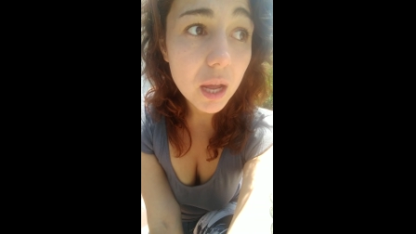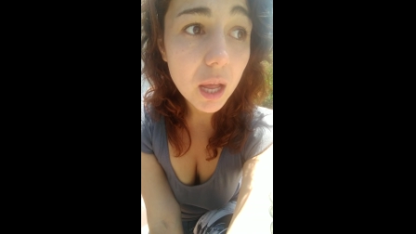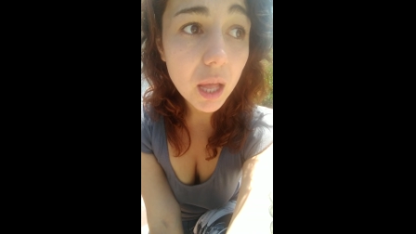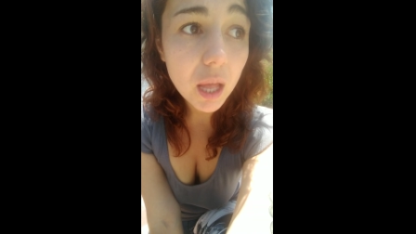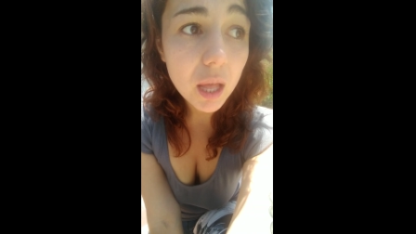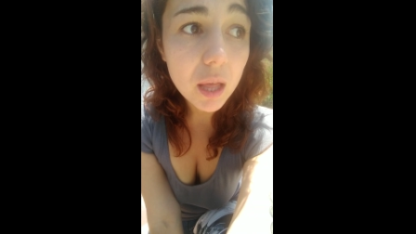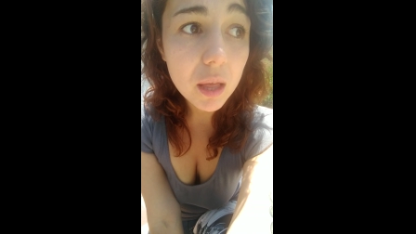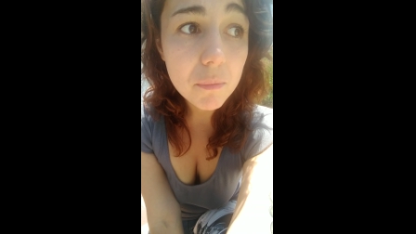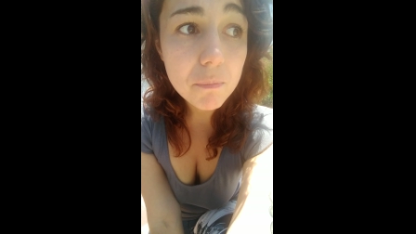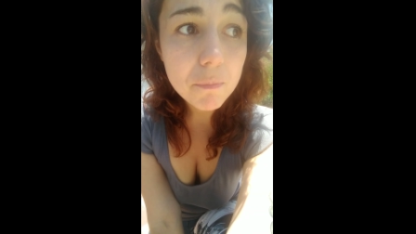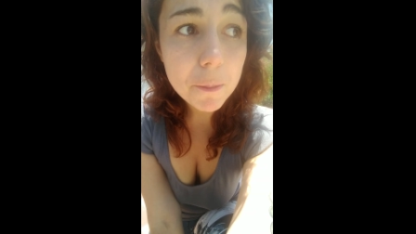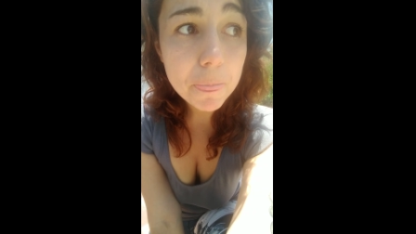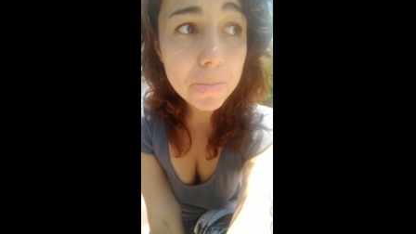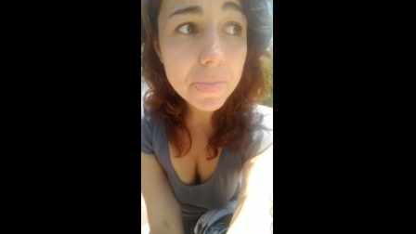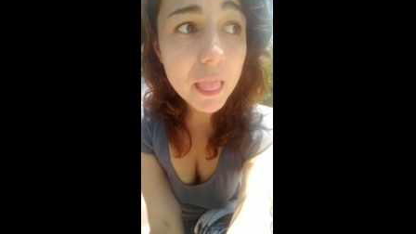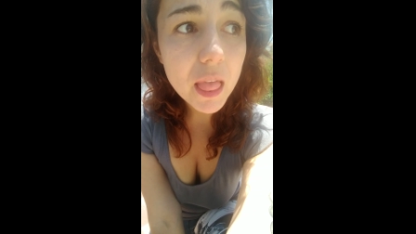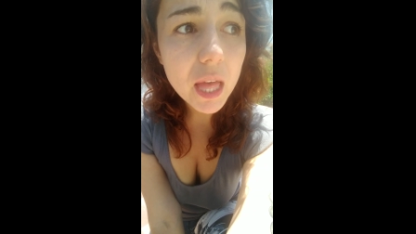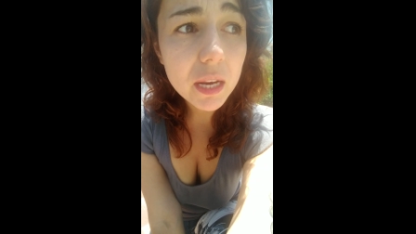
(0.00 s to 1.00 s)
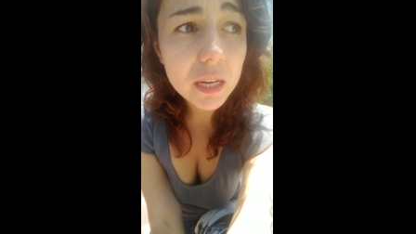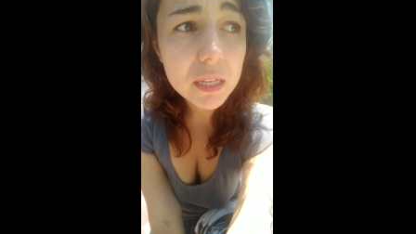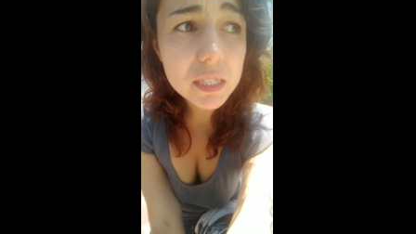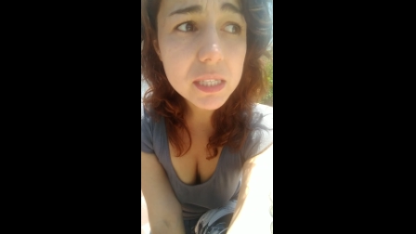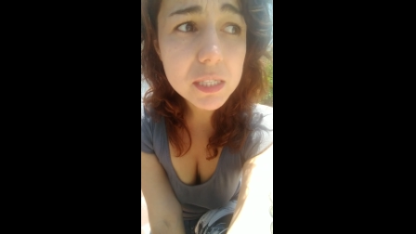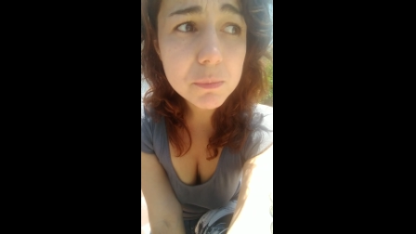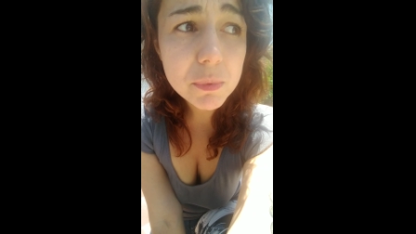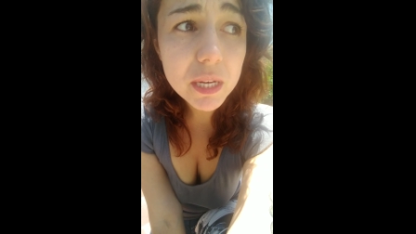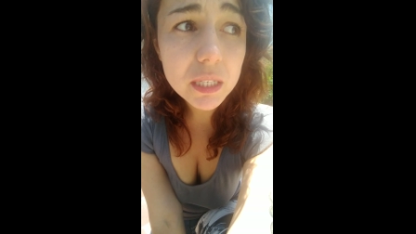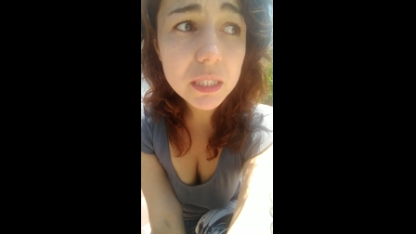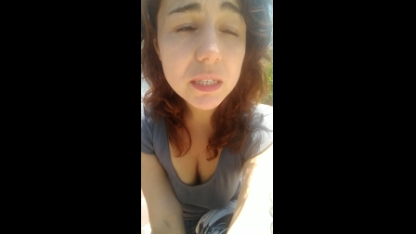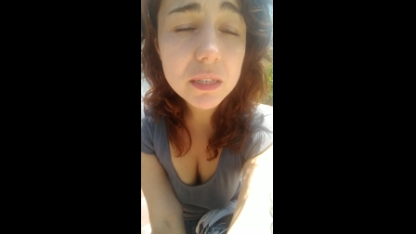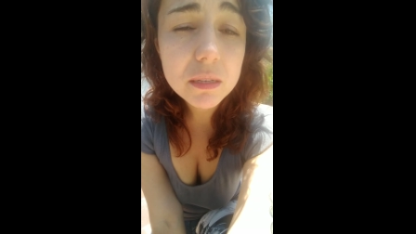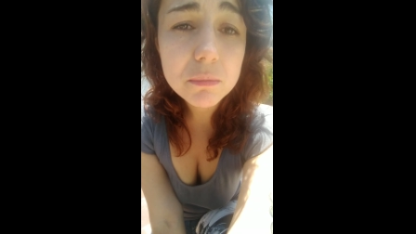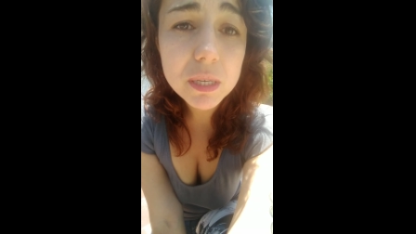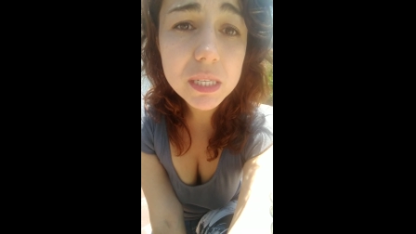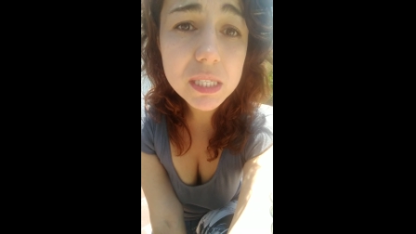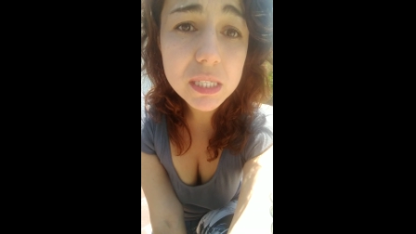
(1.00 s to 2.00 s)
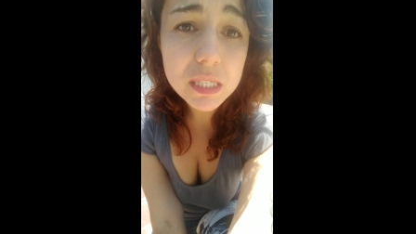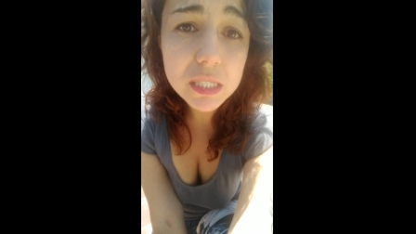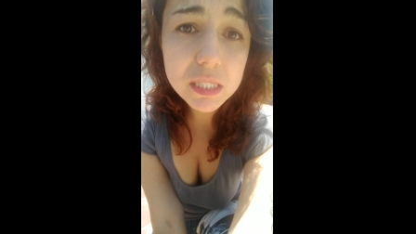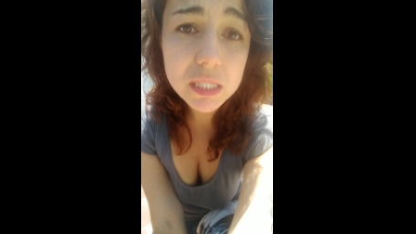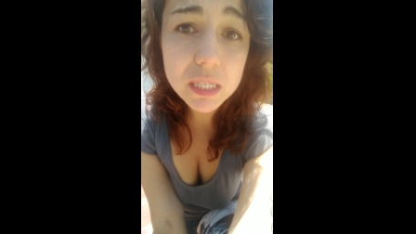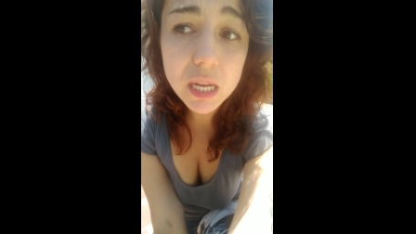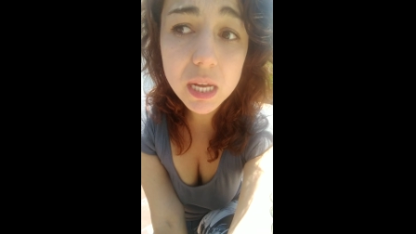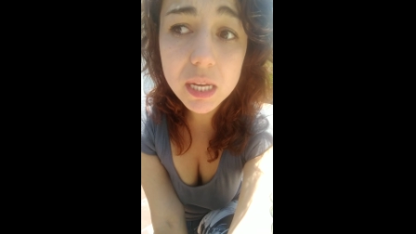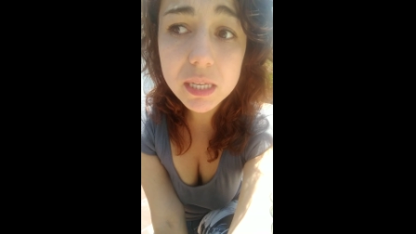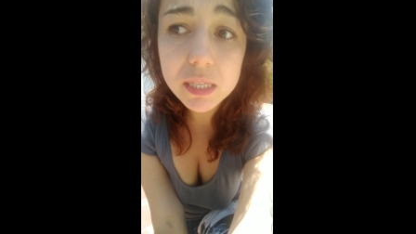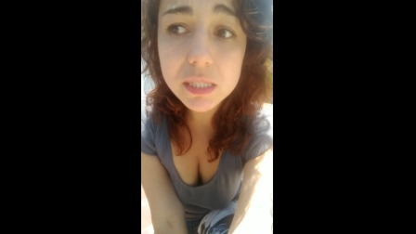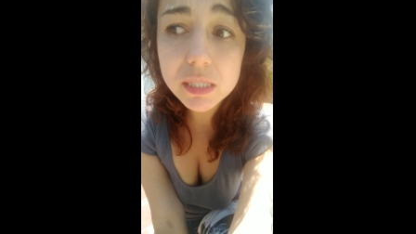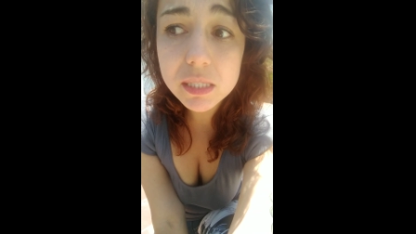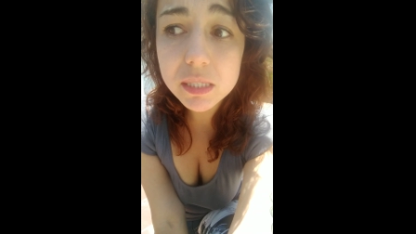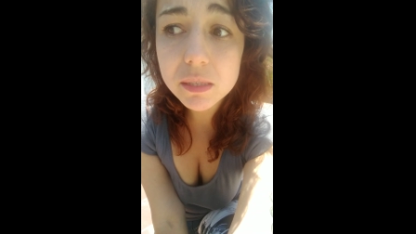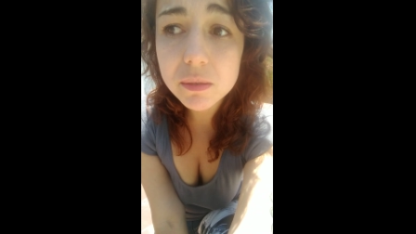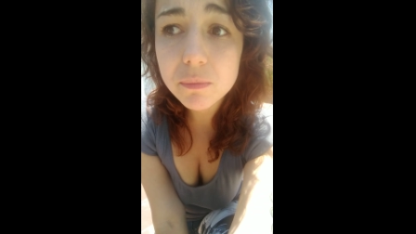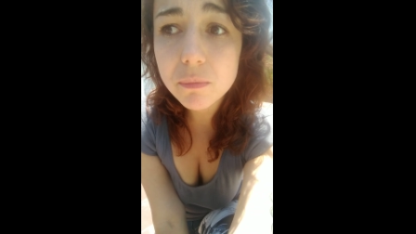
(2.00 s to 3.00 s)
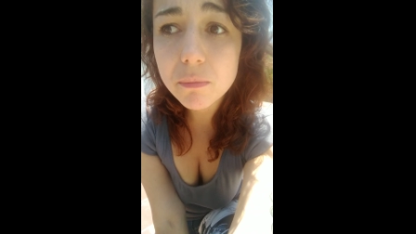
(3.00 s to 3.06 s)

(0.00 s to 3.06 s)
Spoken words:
I didn't speak to the masistas,